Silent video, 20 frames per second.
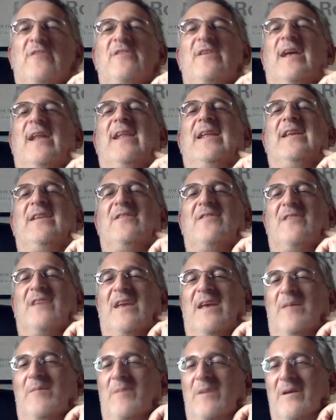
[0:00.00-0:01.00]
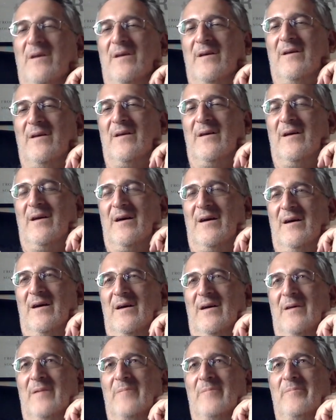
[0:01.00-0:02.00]
selling scheme.
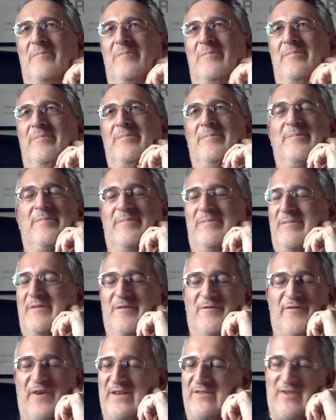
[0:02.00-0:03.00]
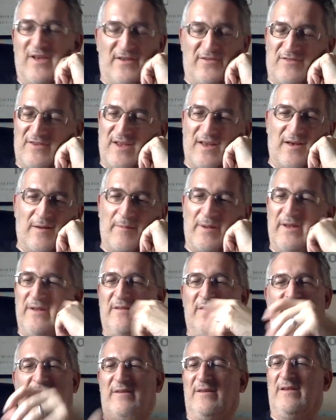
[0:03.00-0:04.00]
Um, fantastic. I
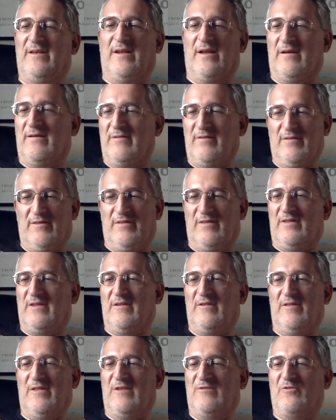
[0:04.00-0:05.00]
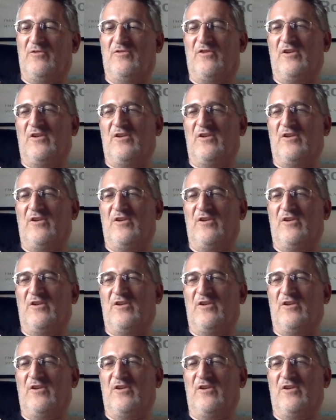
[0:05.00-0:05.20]
mean, you know, this is